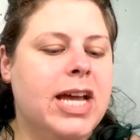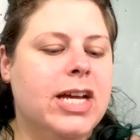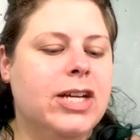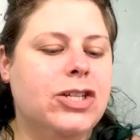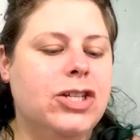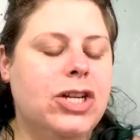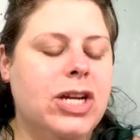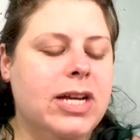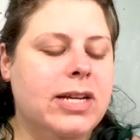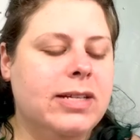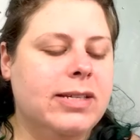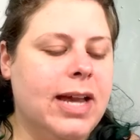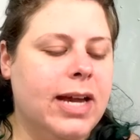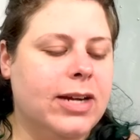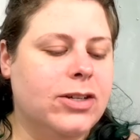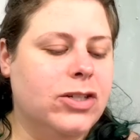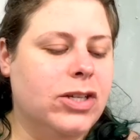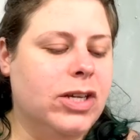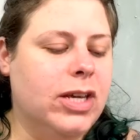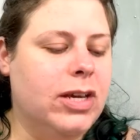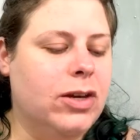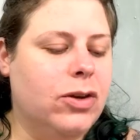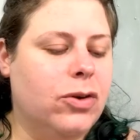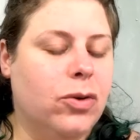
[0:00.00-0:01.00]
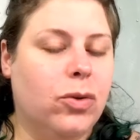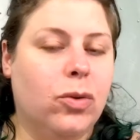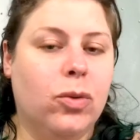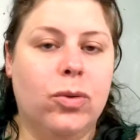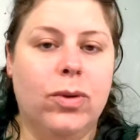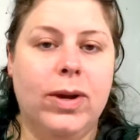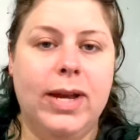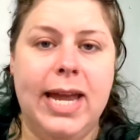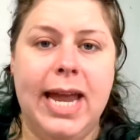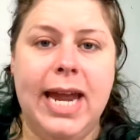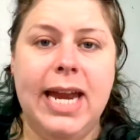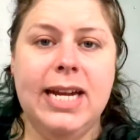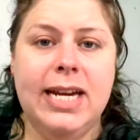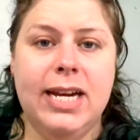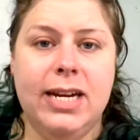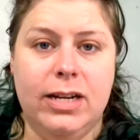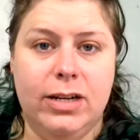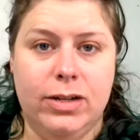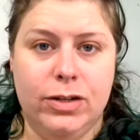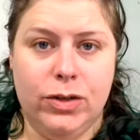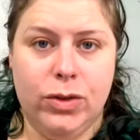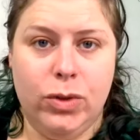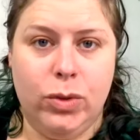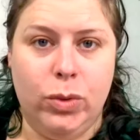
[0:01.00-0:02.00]
She has actually created
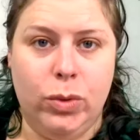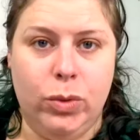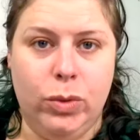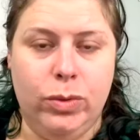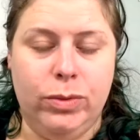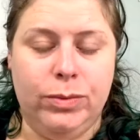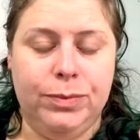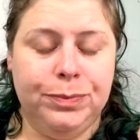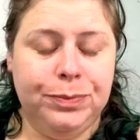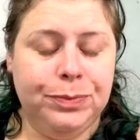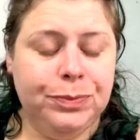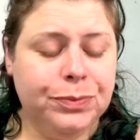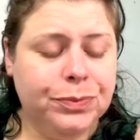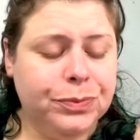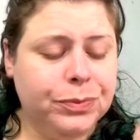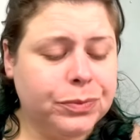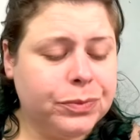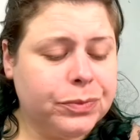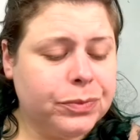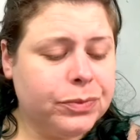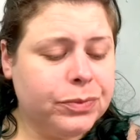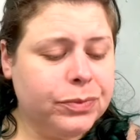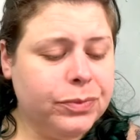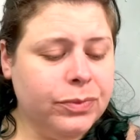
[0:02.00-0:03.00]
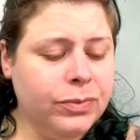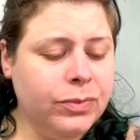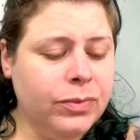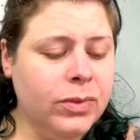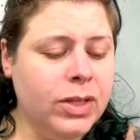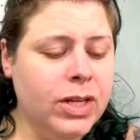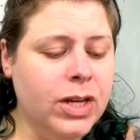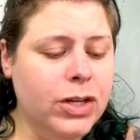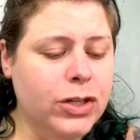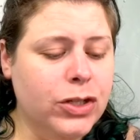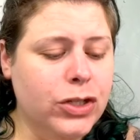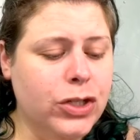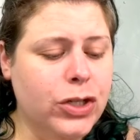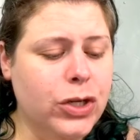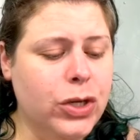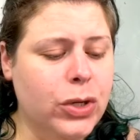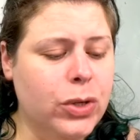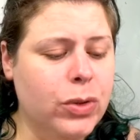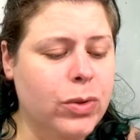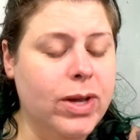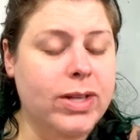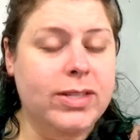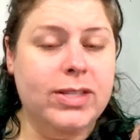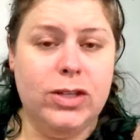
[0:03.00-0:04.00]
a tool
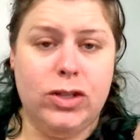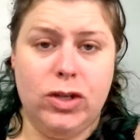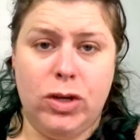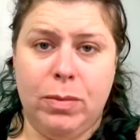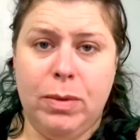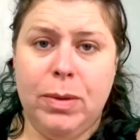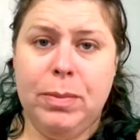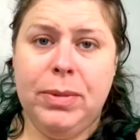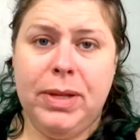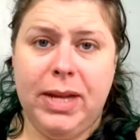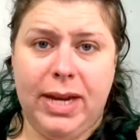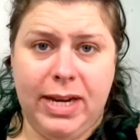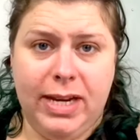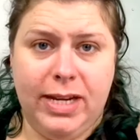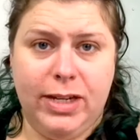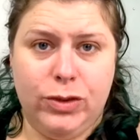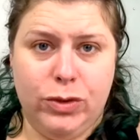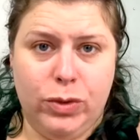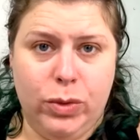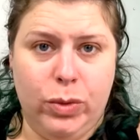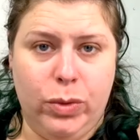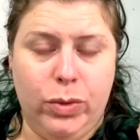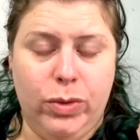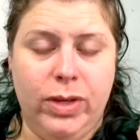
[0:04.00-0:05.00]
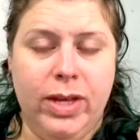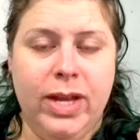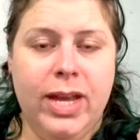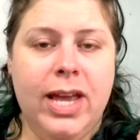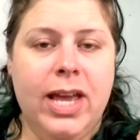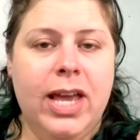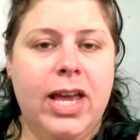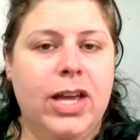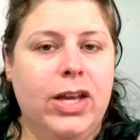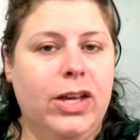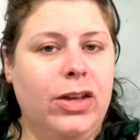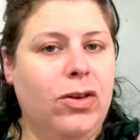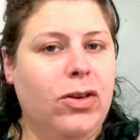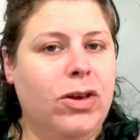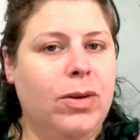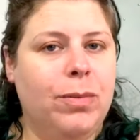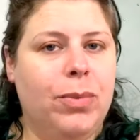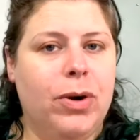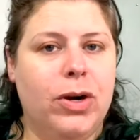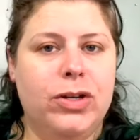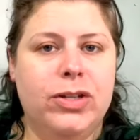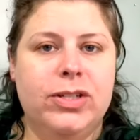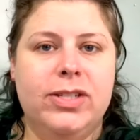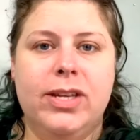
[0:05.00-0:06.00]
it's a dermaplaning tool. You can
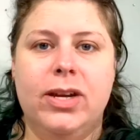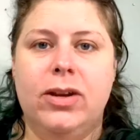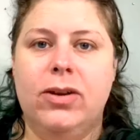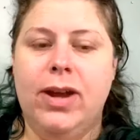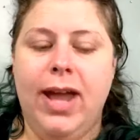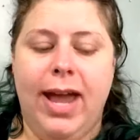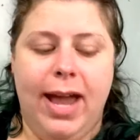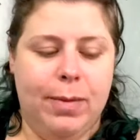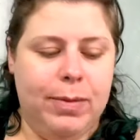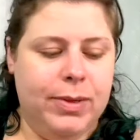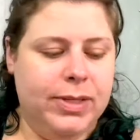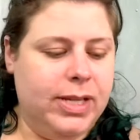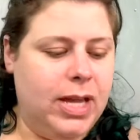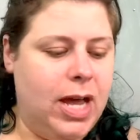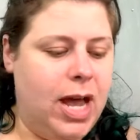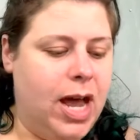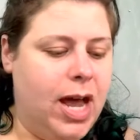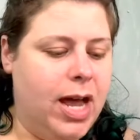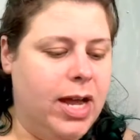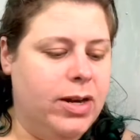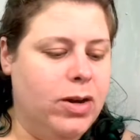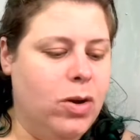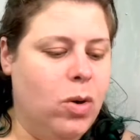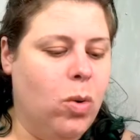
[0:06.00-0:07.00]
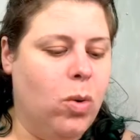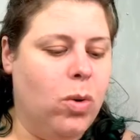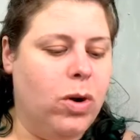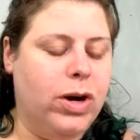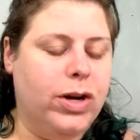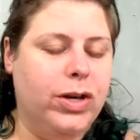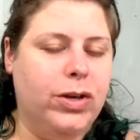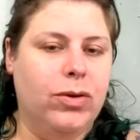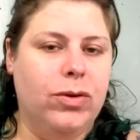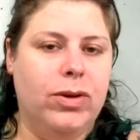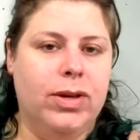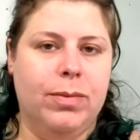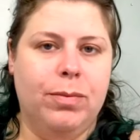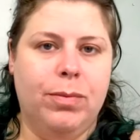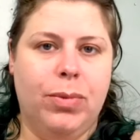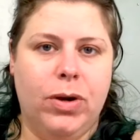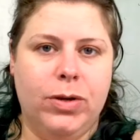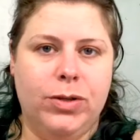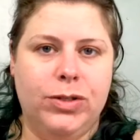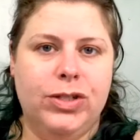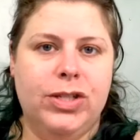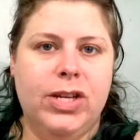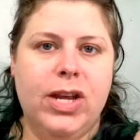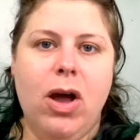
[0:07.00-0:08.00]
purchase it on Amazon or you can
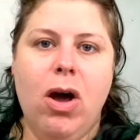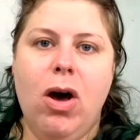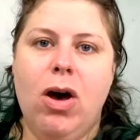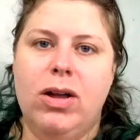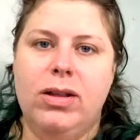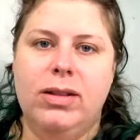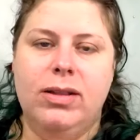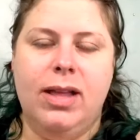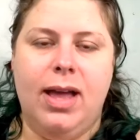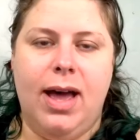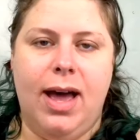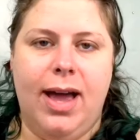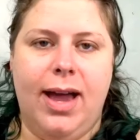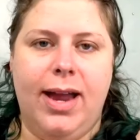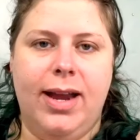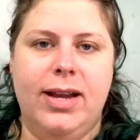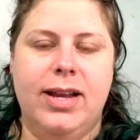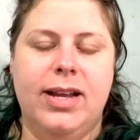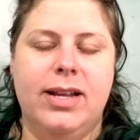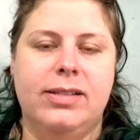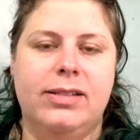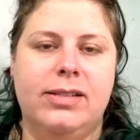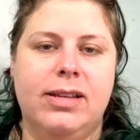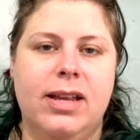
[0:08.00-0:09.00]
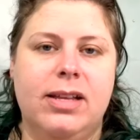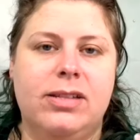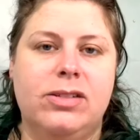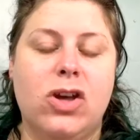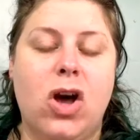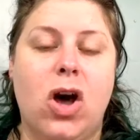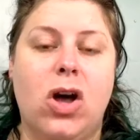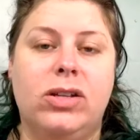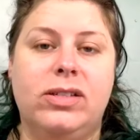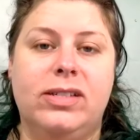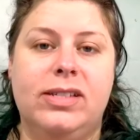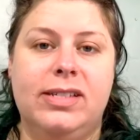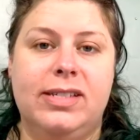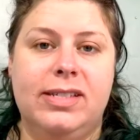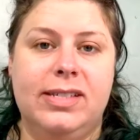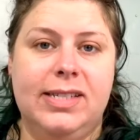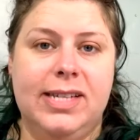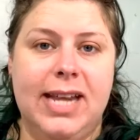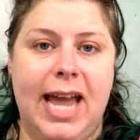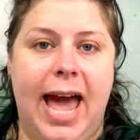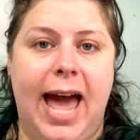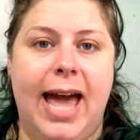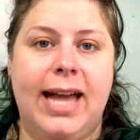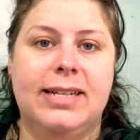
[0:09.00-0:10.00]
purchase it online. It's called
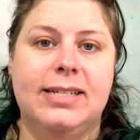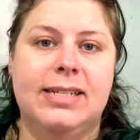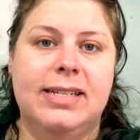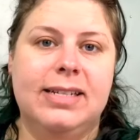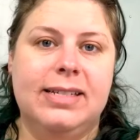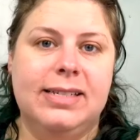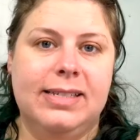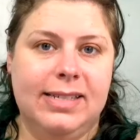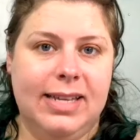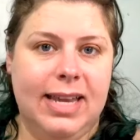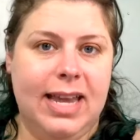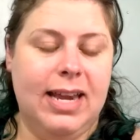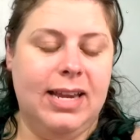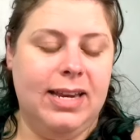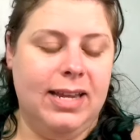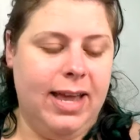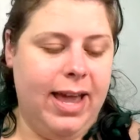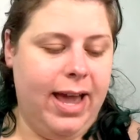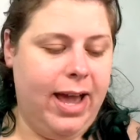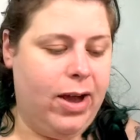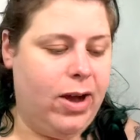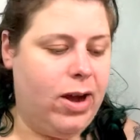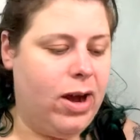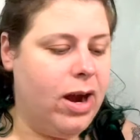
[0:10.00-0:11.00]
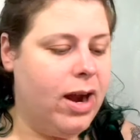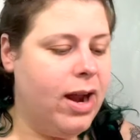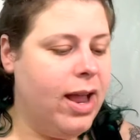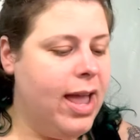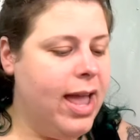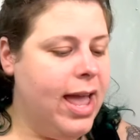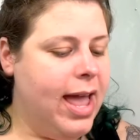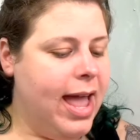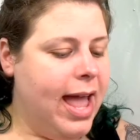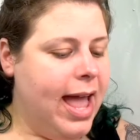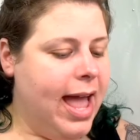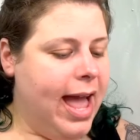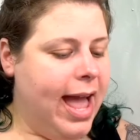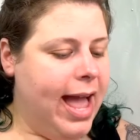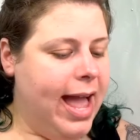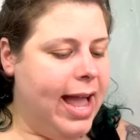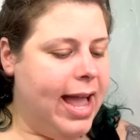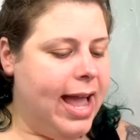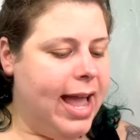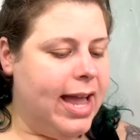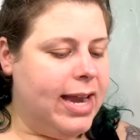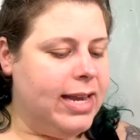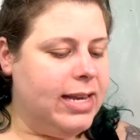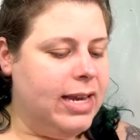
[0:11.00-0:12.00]
Stacked Skincare.
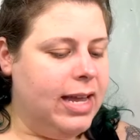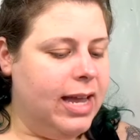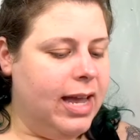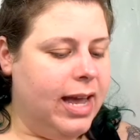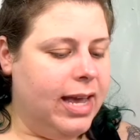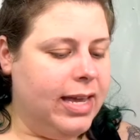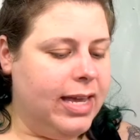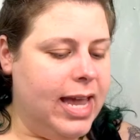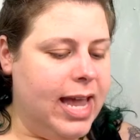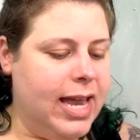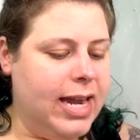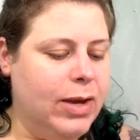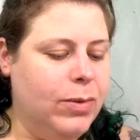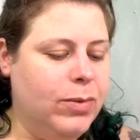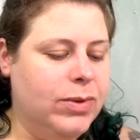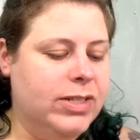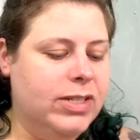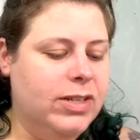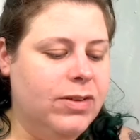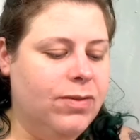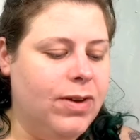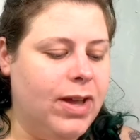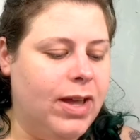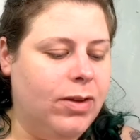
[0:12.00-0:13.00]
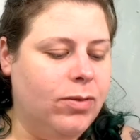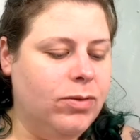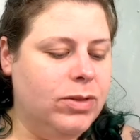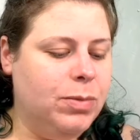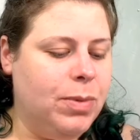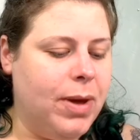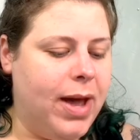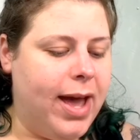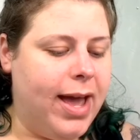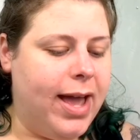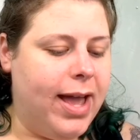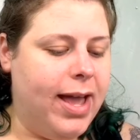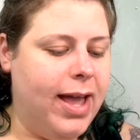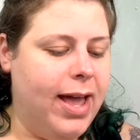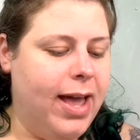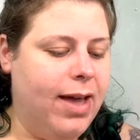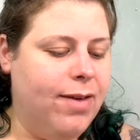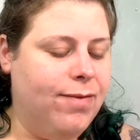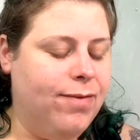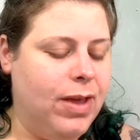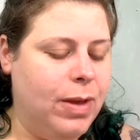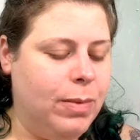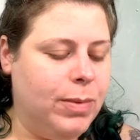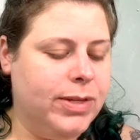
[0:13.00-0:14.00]
And again, it was developed by a
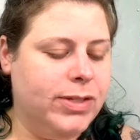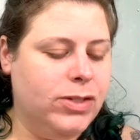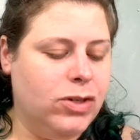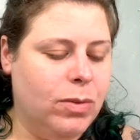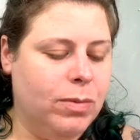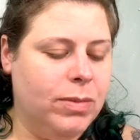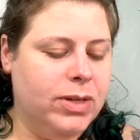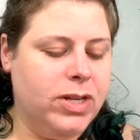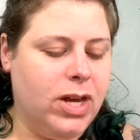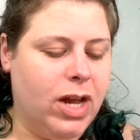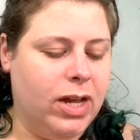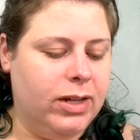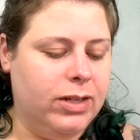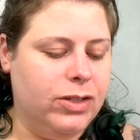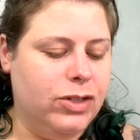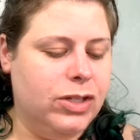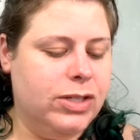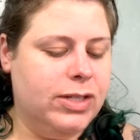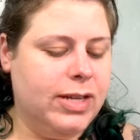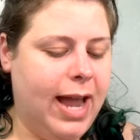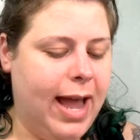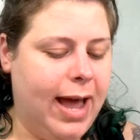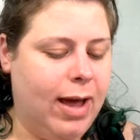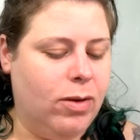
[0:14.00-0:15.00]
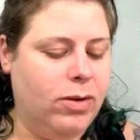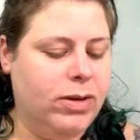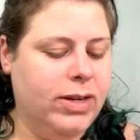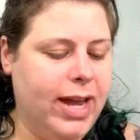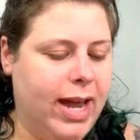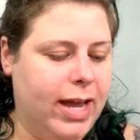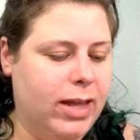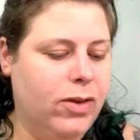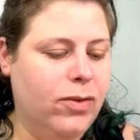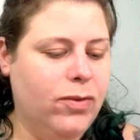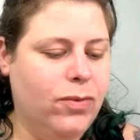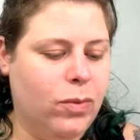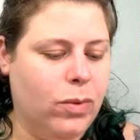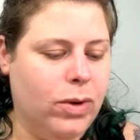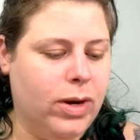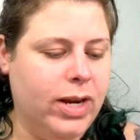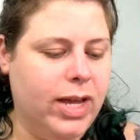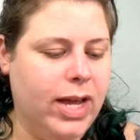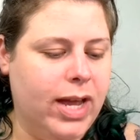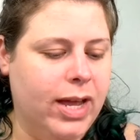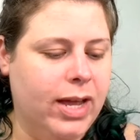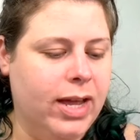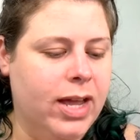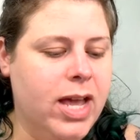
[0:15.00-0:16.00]
famous dermatologist out in
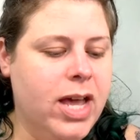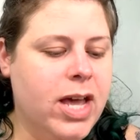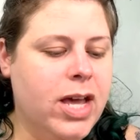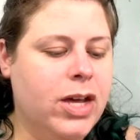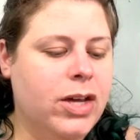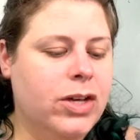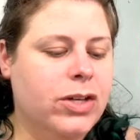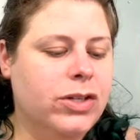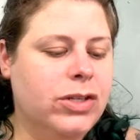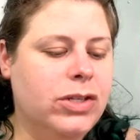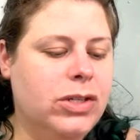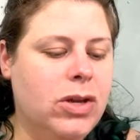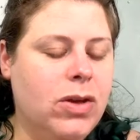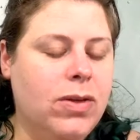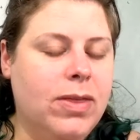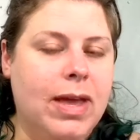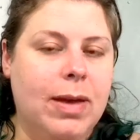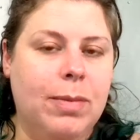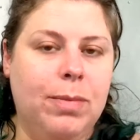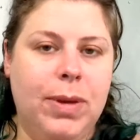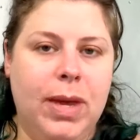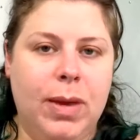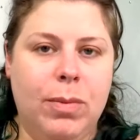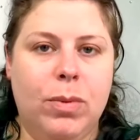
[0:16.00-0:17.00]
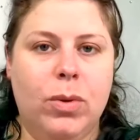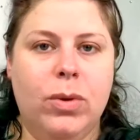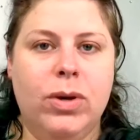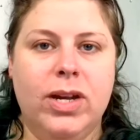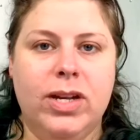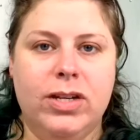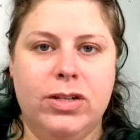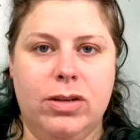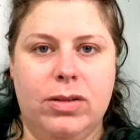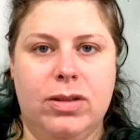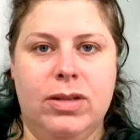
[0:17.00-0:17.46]
California so that people can do